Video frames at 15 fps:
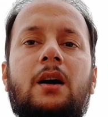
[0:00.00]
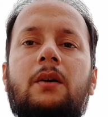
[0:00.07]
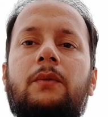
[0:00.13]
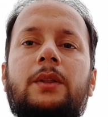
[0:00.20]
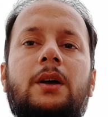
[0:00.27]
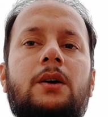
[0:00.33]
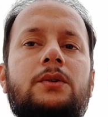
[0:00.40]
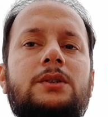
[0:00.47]

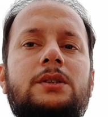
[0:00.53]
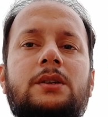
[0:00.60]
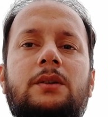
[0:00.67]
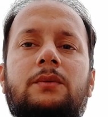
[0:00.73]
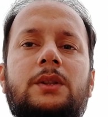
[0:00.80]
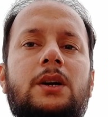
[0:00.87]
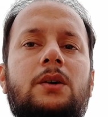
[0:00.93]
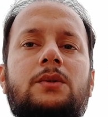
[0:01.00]
without
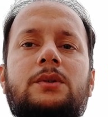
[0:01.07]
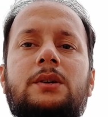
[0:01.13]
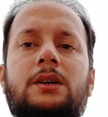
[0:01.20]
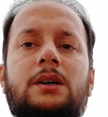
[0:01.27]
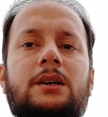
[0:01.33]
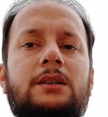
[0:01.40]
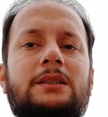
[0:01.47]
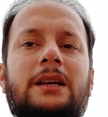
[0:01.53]

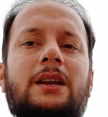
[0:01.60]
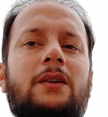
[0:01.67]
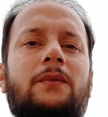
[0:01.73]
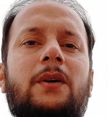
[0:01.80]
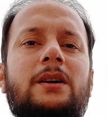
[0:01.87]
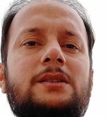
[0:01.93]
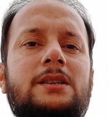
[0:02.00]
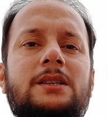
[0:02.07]

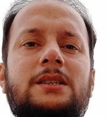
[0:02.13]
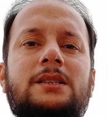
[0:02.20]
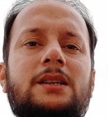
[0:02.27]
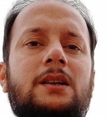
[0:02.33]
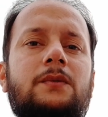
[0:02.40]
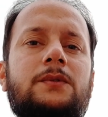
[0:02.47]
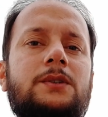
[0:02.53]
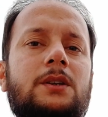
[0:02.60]
sacrificing
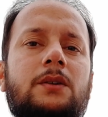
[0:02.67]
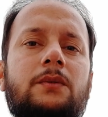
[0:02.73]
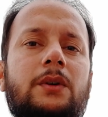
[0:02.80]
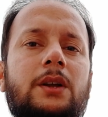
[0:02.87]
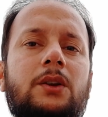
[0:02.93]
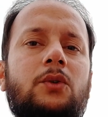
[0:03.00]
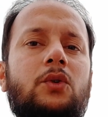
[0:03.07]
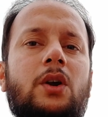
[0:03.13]

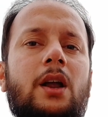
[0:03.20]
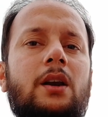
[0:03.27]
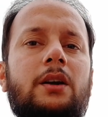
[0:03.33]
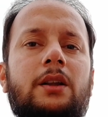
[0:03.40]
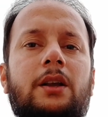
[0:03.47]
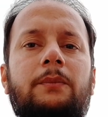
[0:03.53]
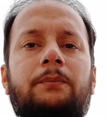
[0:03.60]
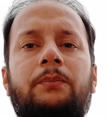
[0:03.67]
self-serving
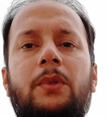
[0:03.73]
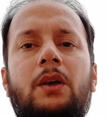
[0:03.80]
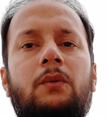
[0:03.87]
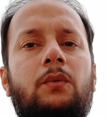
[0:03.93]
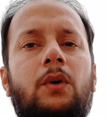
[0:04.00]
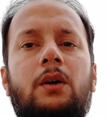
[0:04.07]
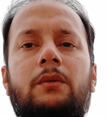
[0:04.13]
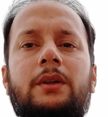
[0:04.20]
neutrality
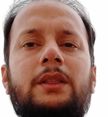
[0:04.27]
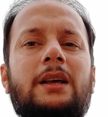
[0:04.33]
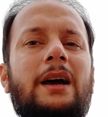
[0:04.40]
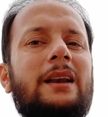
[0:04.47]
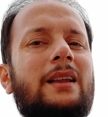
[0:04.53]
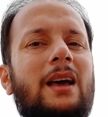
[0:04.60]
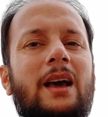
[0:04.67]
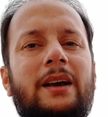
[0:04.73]
following the
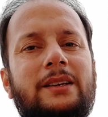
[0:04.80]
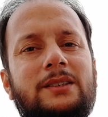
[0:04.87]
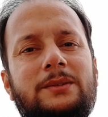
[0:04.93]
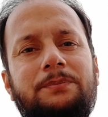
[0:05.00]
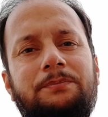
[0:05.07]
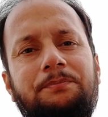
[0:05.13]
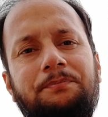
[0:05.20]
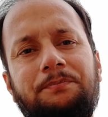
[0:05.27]
attacks.
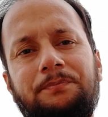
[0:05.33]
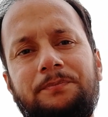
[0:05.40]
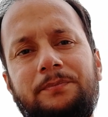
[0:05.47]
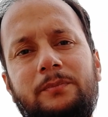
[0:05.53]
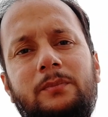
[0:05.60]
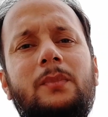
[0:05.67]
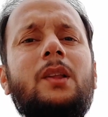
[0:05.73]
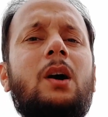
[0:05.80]

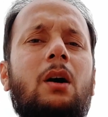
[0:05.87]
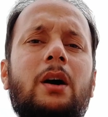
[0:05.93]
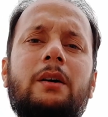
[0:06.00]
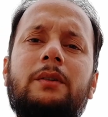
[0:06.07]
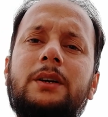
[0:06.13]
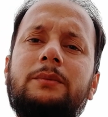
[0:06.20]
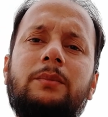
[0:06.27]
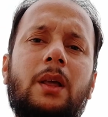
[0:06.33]

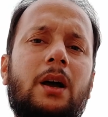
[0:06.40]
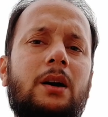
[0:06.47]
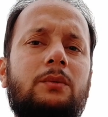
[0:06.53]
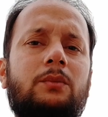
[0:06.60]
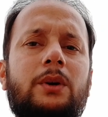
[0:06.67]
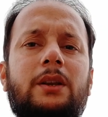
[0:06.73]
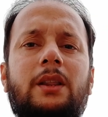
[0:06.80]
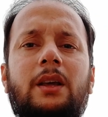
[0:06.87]
However,
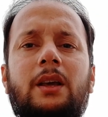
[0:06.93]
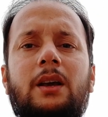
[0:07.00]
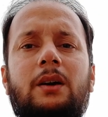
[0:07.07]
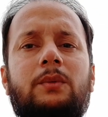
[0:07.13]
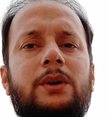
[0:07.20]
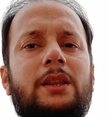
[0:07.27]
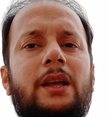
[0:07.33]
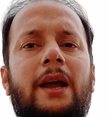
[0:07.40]
what
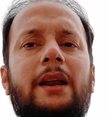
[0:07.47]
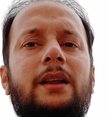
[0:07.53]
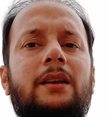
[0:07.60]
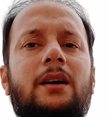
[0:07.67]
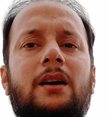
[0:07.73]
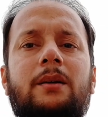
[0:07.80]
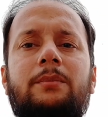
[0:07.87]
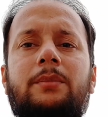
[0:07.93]
they ended
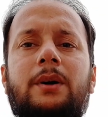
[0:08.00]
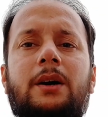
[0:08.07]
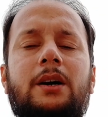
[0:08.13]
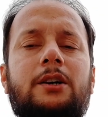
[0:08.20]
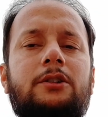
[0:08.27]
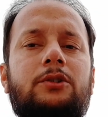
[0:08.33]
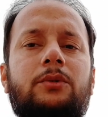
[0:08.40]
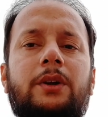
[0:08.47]
up
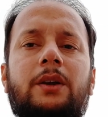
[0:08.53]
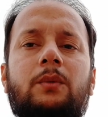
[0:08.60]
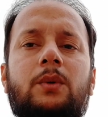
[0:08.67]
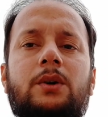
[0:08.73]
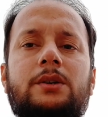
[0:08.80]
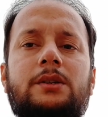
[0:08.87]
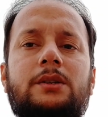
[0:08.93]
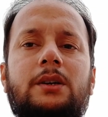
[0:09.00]
doing
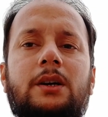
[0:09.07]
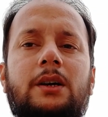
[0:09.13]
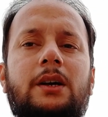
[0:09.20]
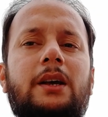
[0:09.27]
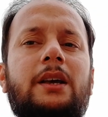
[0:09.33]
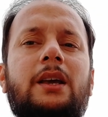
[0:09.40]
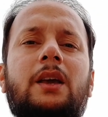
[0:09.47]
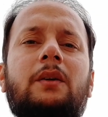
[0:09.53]
was
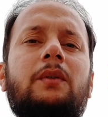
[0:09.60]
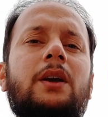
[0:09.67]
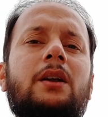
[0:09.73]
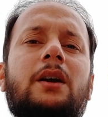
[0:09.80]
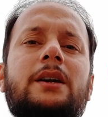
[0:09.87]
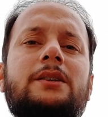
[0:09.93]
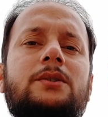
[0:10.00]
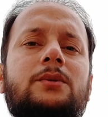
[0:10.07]
giving
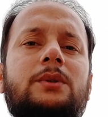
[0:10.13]
rise to